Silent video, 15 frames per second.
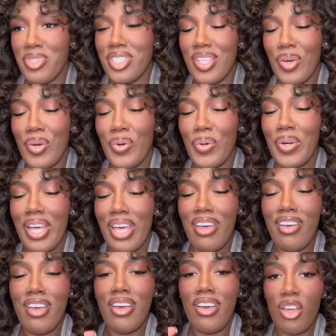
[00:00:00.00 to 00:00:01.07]
So
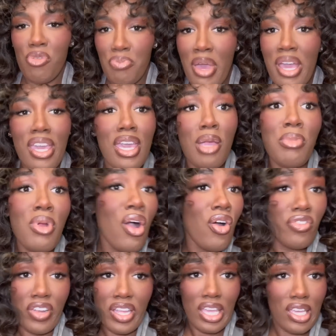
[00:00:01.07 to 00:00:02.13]
my camera
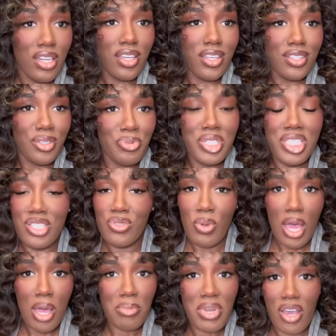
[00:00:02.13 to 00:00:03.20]
overheated, which is why
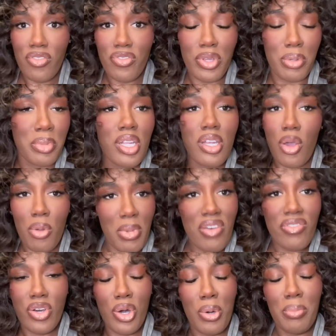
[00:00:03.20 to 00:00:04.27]
I'm now filming on my
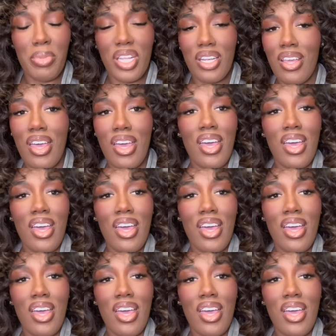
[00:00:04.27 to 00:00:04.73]
phone, but